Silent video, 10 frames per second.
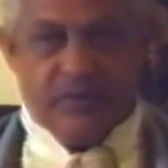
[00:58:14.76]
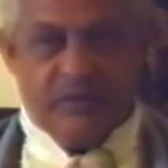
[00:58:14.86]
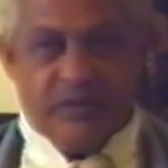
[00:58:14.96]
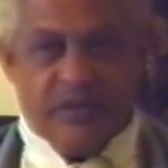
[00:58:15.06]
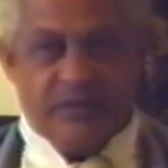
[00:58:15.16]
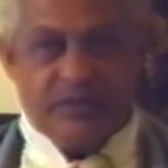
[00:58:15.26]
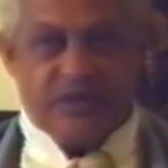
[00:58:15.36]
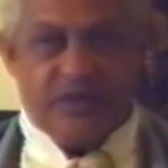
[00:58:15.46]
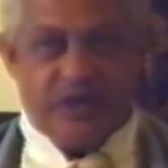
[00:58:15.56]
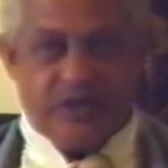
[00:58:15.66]

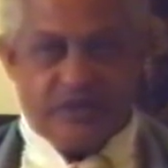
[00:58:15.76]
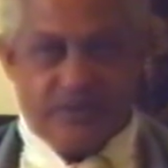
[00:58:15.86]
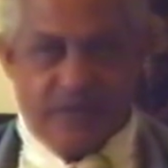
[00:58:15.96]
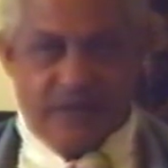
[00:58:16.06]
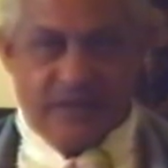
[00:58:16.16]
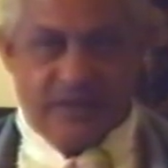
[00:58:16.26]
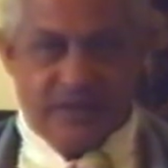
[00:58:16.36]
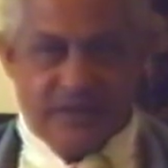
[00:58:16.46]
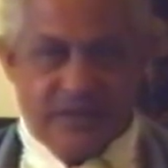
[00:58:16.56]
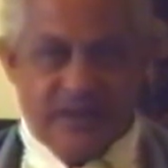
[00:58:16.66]
become
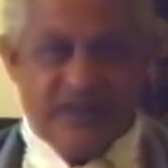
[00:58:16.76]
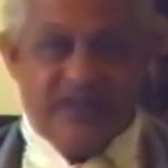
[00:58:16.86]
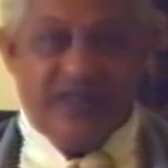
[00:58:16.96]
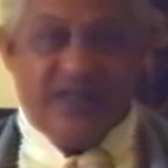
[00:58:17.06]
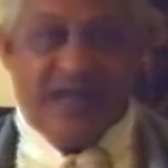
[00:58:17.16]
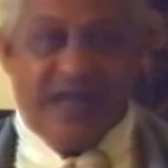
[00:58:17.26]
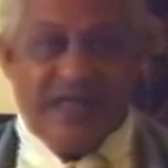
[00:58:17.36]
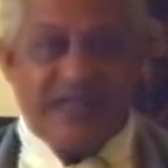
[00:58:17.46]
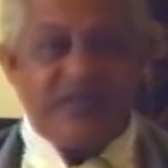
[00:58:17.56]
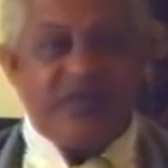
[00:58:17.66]
transparent, the
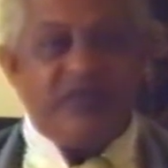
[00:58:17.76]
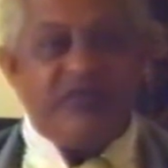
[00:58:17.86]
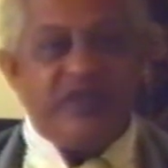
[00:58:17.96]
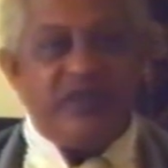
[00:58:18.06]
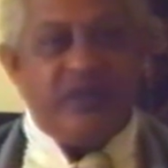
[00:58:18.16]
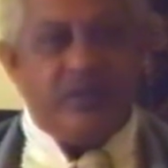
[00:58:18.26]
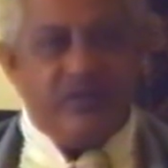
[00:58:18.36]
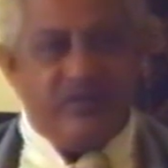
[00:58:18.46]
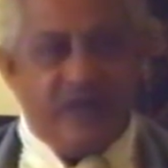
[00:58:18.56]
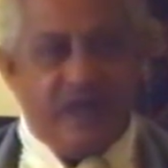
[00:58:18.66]
light of the
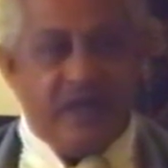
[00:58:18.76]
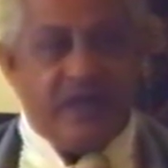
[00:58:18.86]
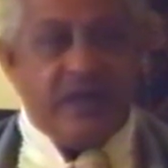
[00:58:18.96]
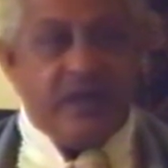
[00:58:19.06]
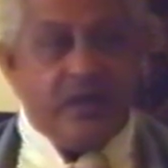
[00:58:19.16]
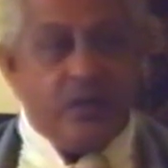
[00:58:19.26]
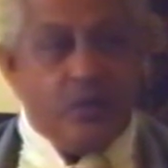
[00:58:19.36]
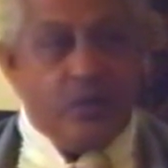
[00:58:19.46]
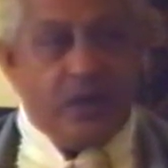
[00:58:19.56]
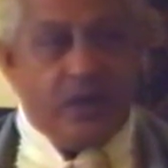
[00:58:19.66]
divine
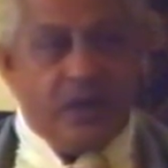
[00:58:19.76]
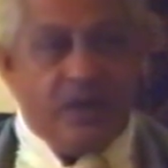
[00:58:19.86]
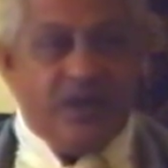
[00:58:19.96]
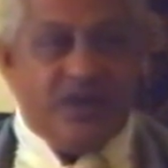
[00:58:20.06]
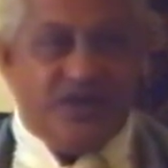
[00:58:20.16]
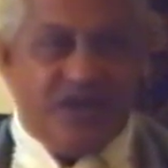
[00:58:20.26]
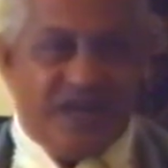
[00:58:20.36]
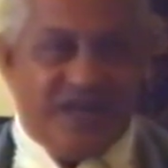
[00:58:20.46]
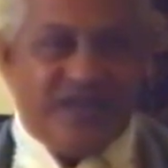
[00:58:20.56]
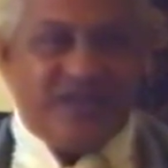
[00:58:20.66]
will
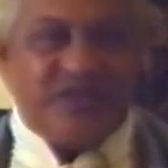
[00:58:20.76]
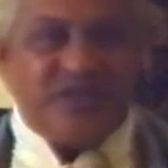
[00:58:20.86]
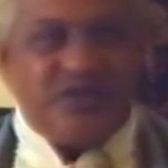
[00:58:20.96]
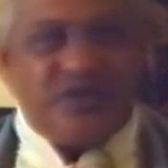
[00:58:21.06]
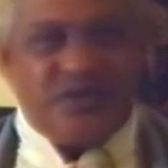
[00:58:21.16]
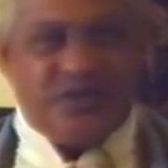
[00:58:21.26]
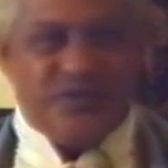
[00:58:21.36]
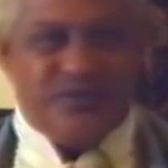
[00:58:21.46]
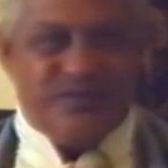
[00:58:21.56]
shine through.